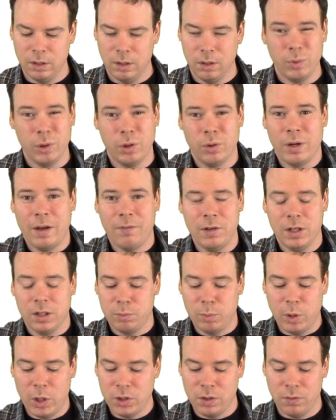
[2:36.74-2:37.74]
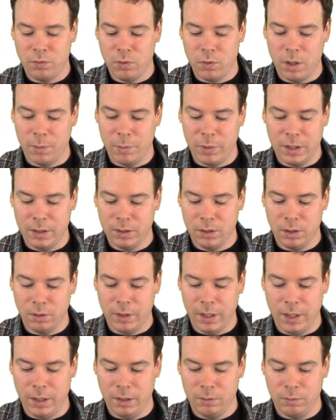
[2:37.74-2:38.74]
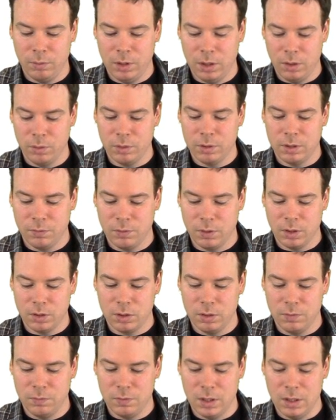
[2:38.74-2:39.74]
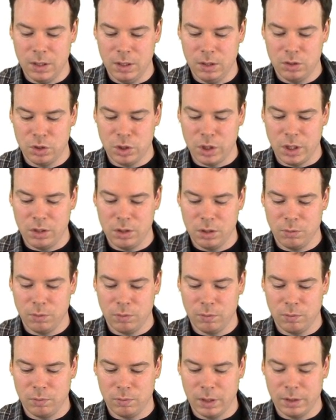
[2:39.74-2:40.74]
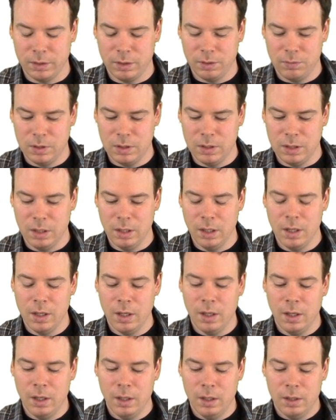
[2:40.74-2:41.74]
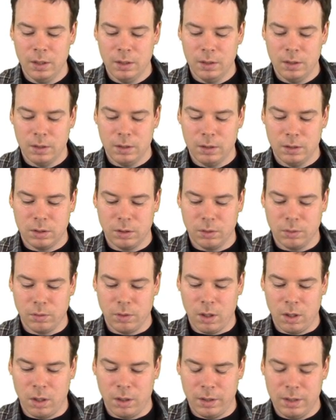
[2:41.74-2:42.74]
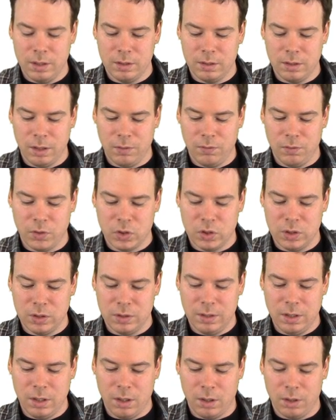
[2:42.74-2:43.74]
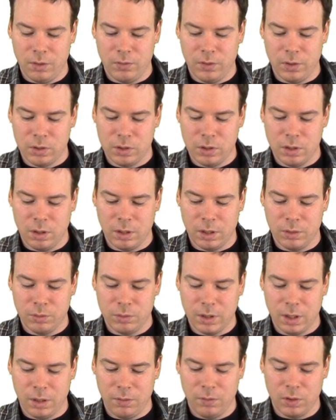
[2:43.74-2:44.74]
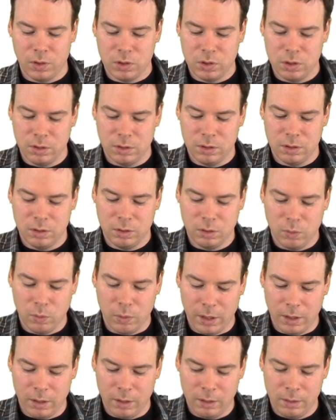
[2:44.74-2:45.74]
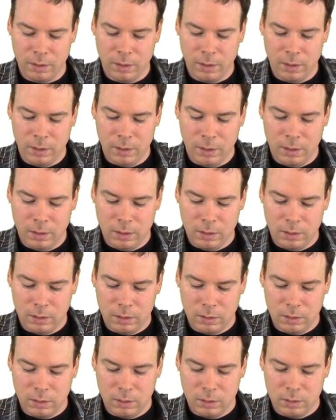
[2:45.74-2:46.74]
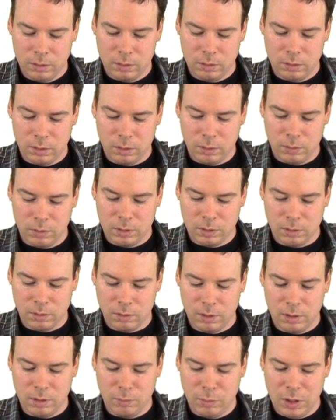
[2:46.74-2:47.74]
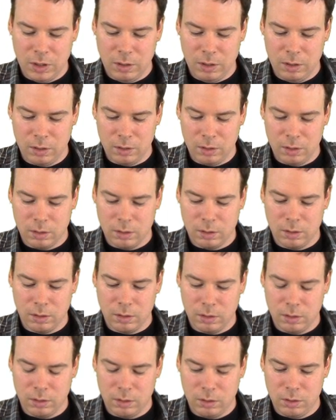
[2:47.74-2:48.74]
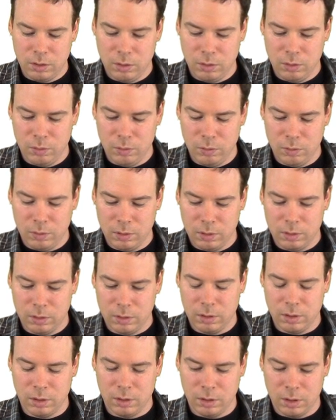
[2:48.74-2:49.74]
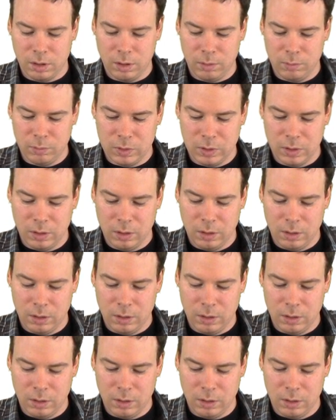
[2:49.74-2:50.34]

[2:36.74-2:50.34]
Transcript: We don't have an expression for it, but that's all right. We know it's a function of t. It's changing with relative to t. So our inside function is the r function. Our outside function is the square. So it's going to be 2 times